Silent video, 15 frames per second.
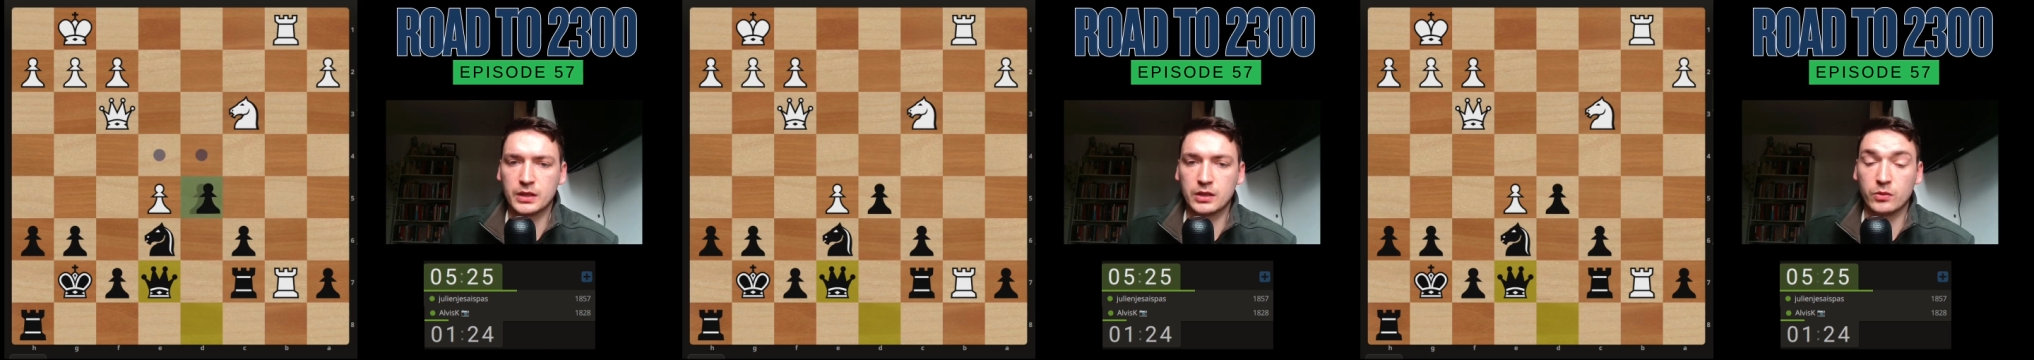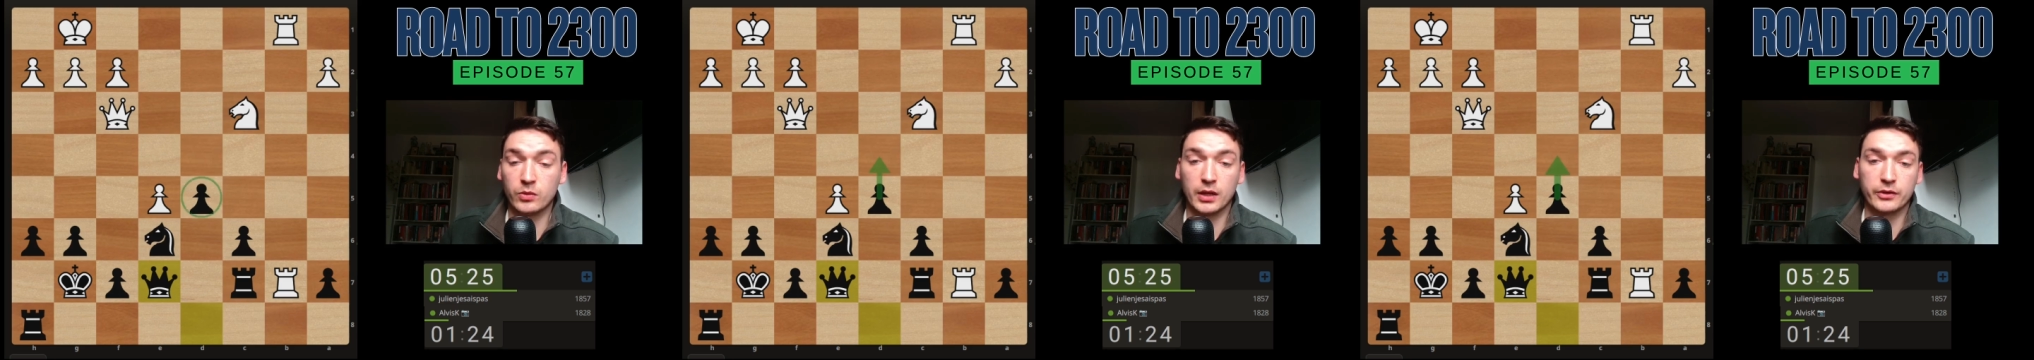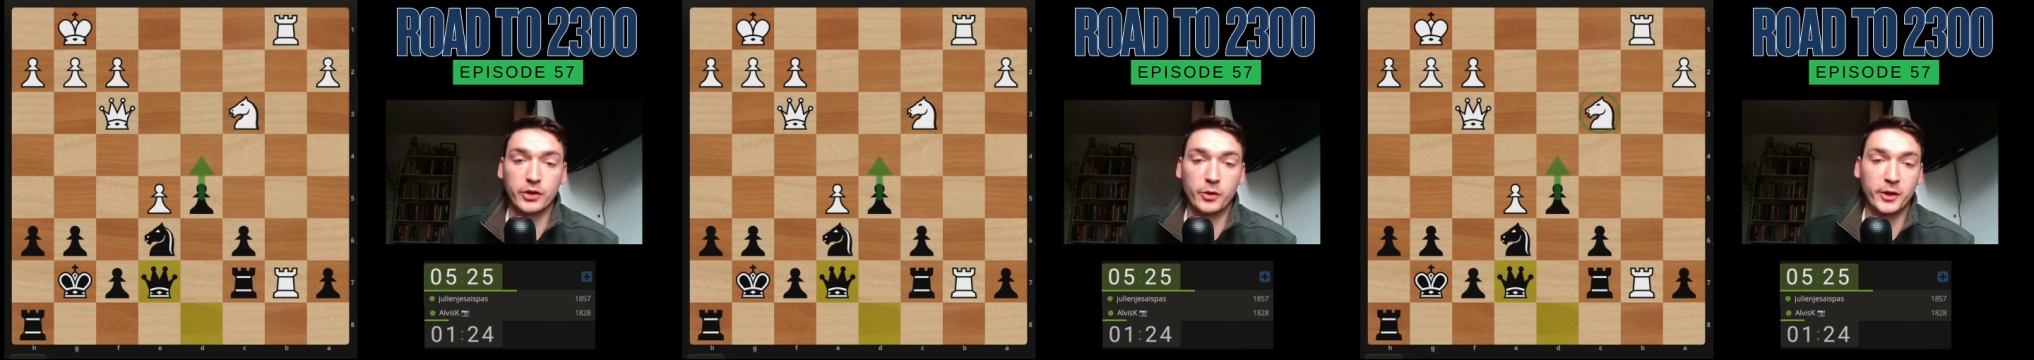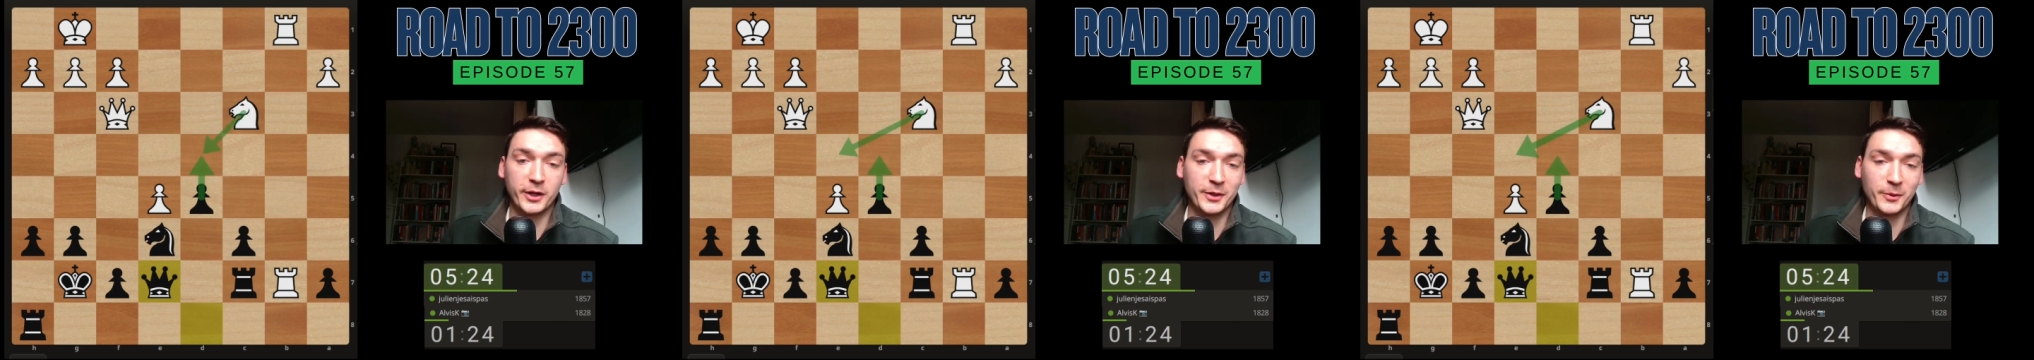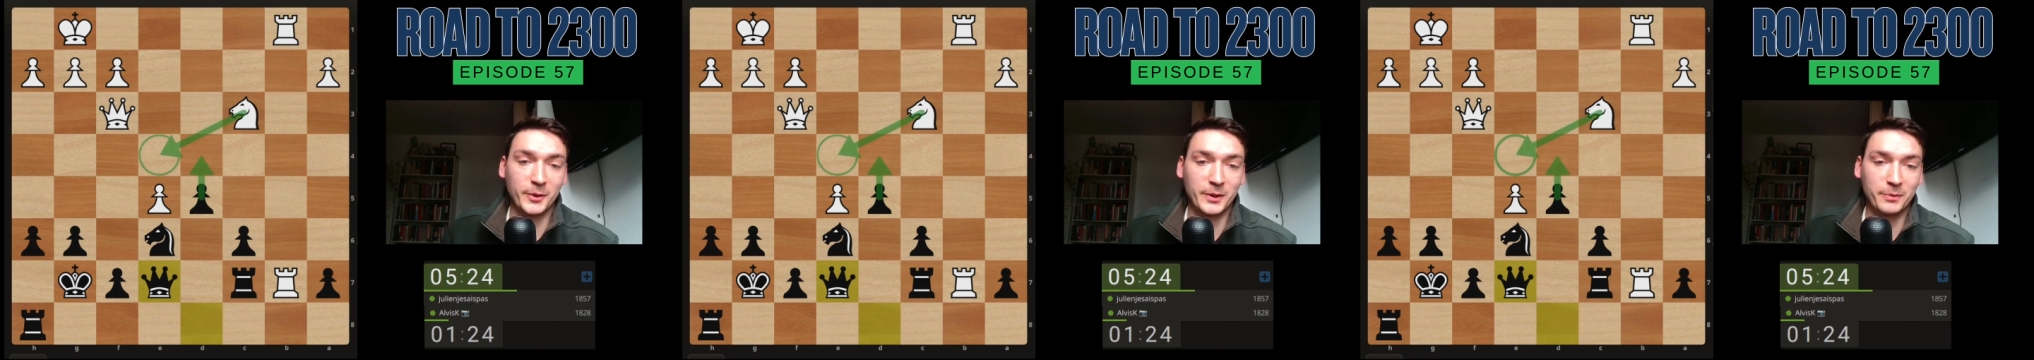Well, no, I
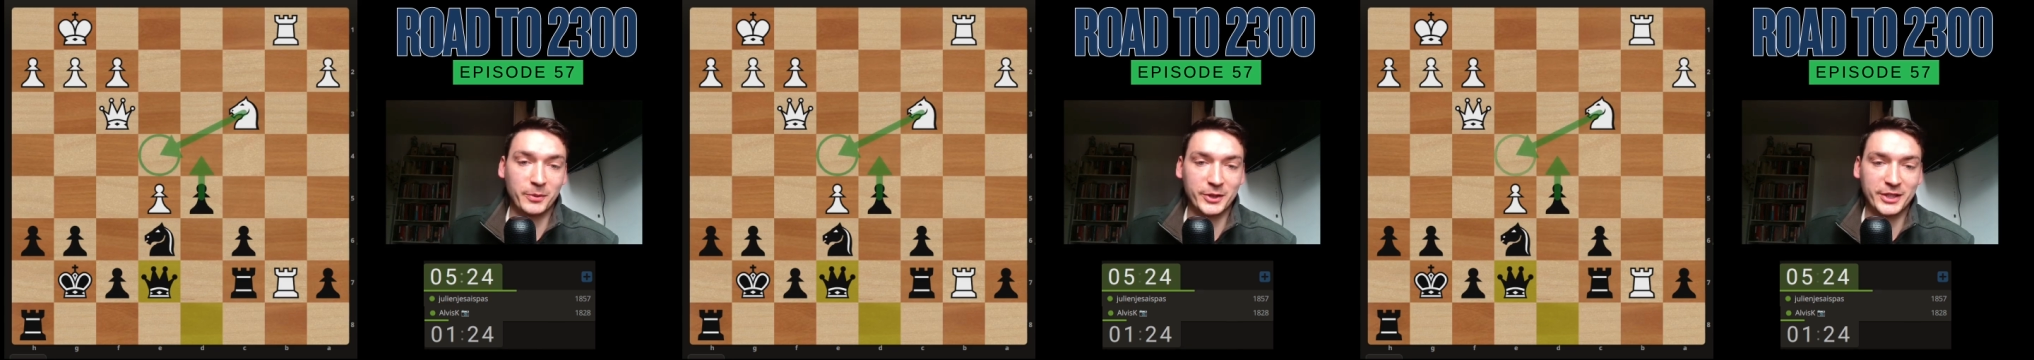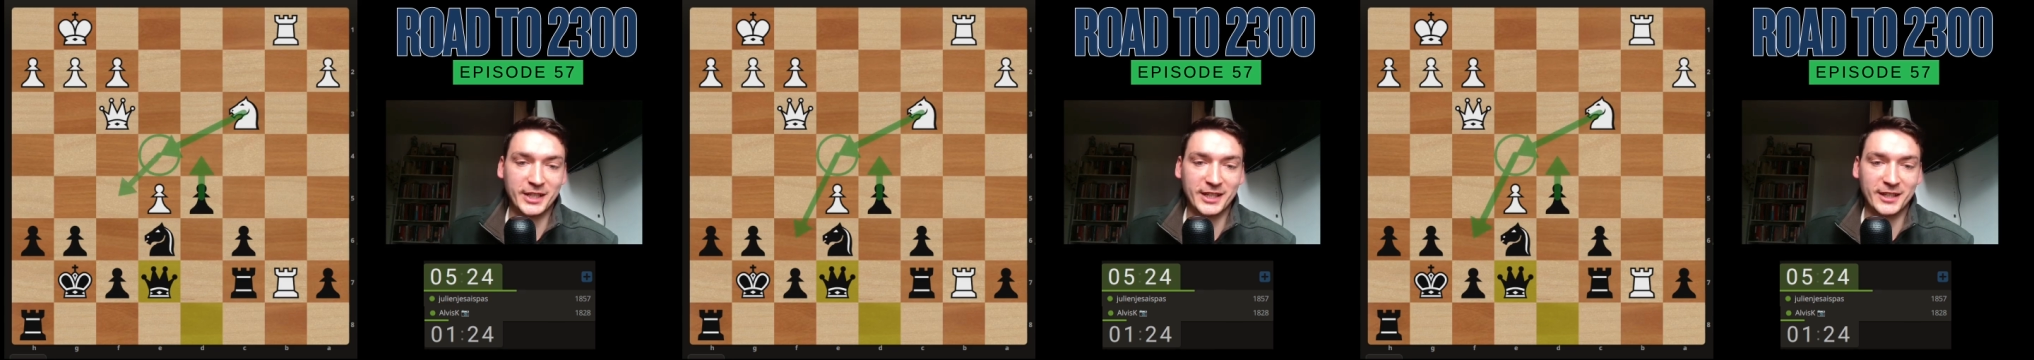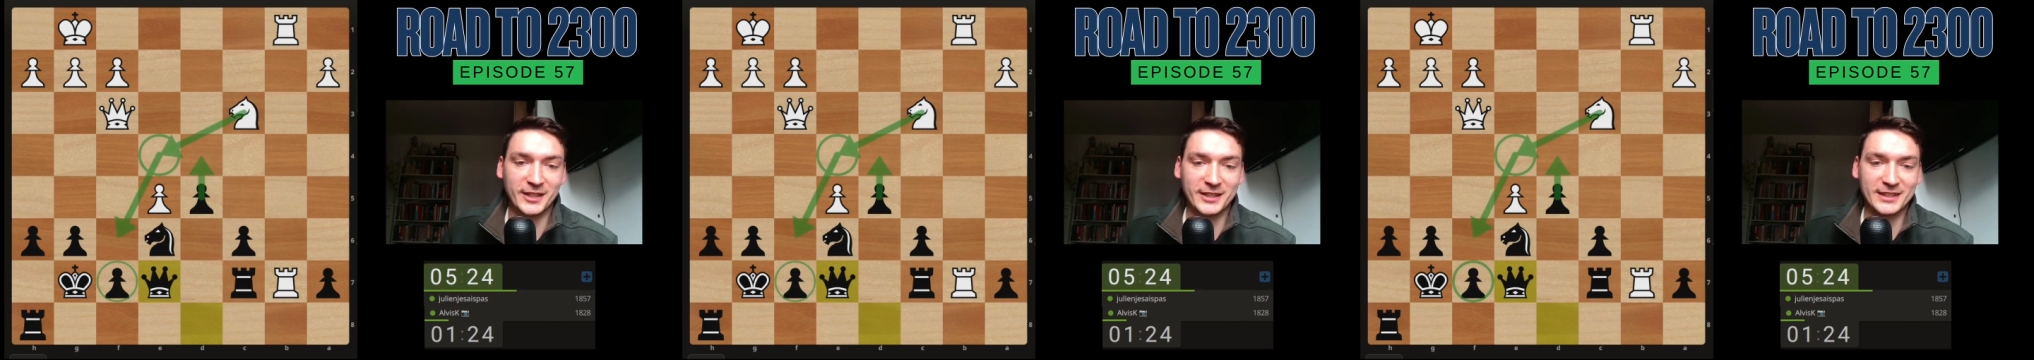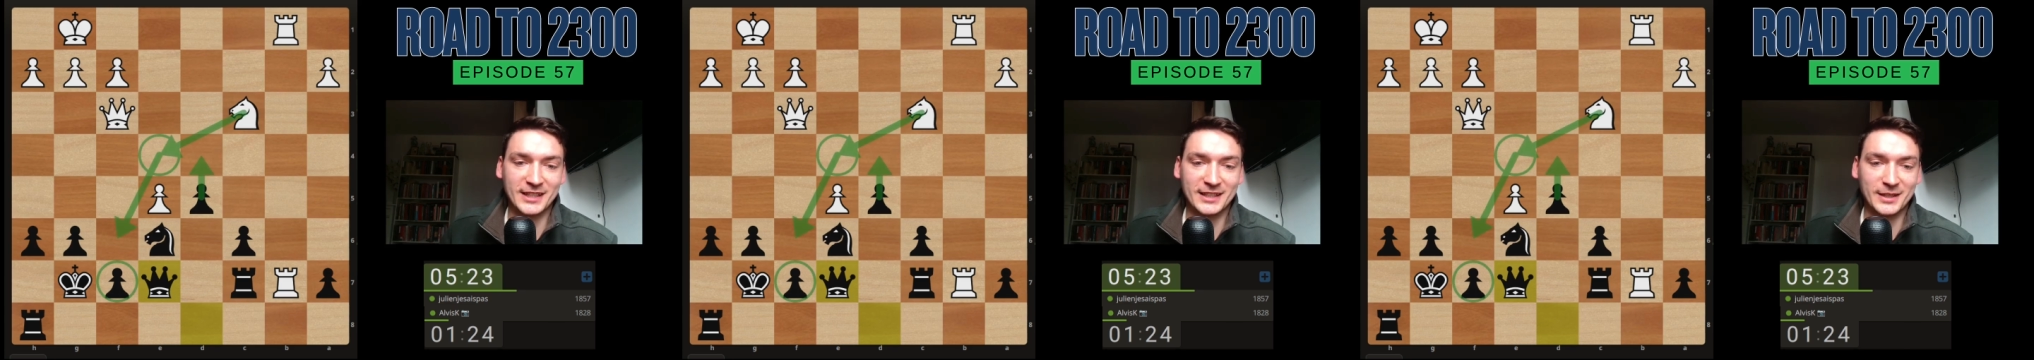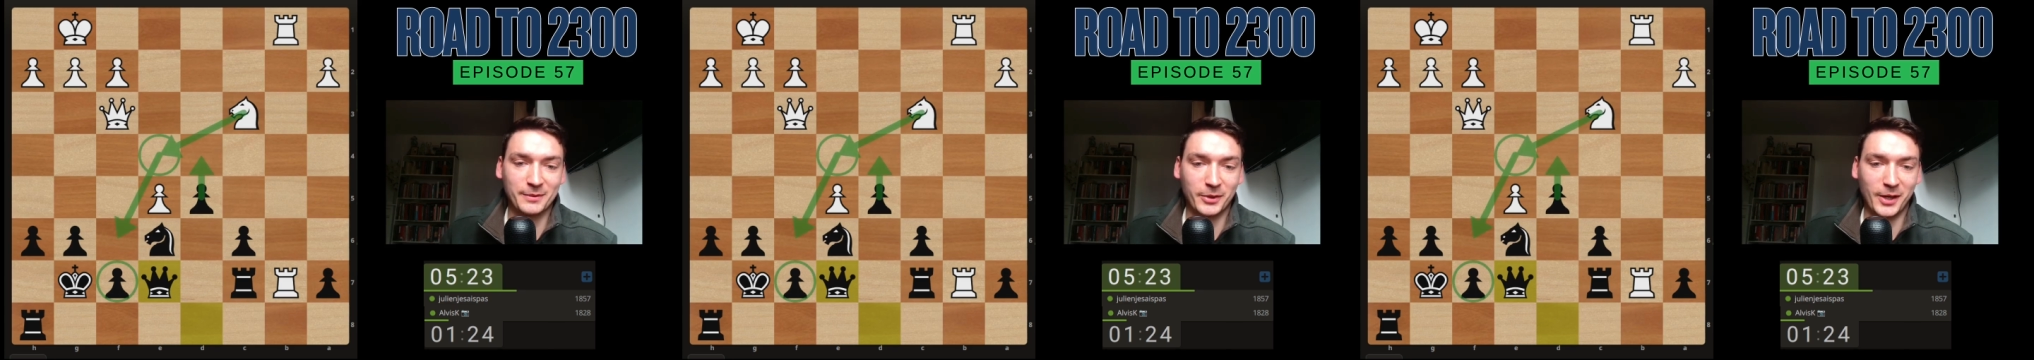don't want to push here because
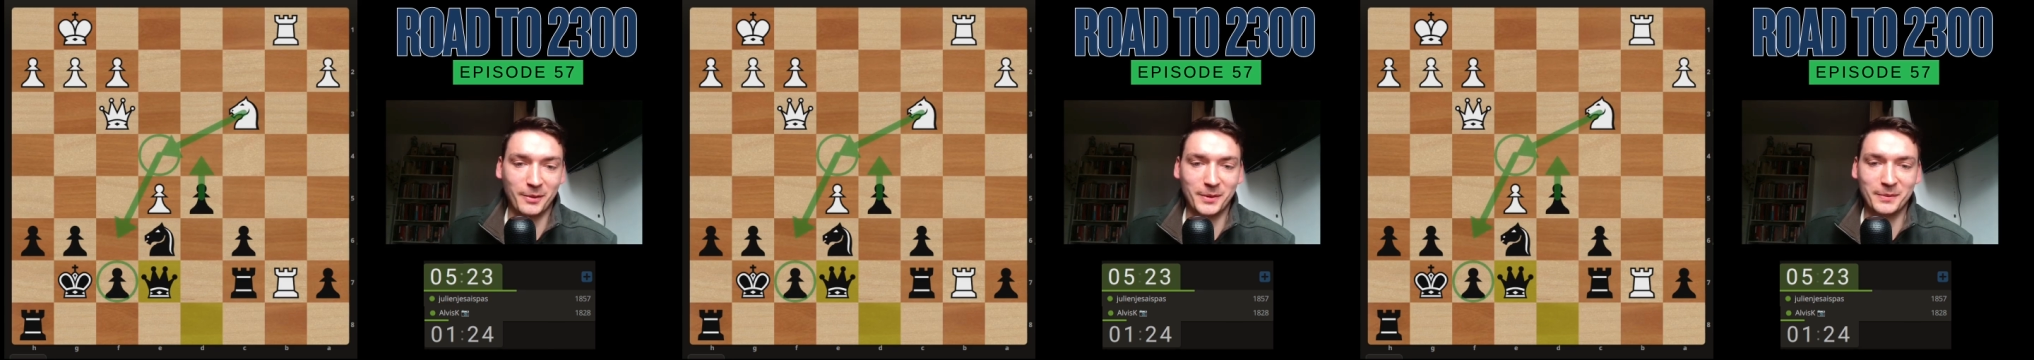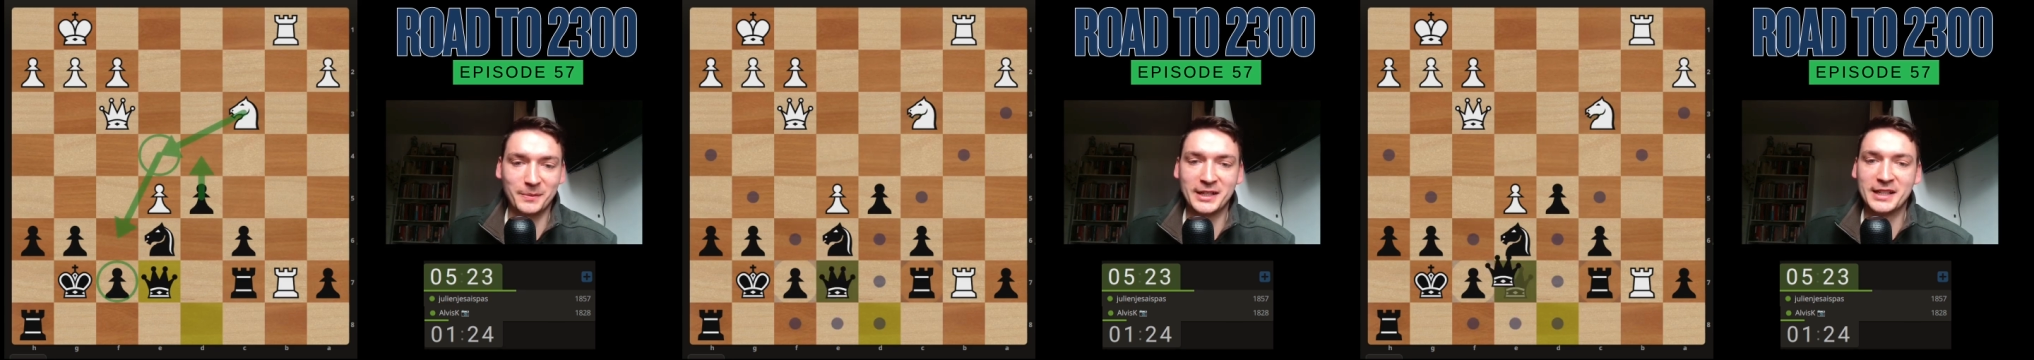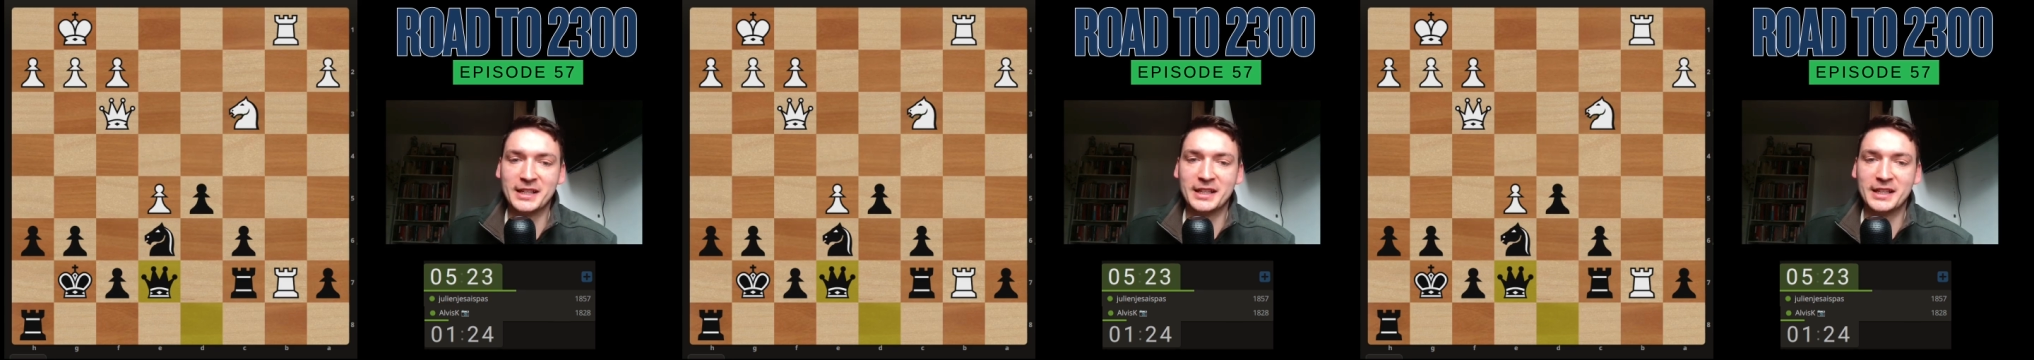that's a problem.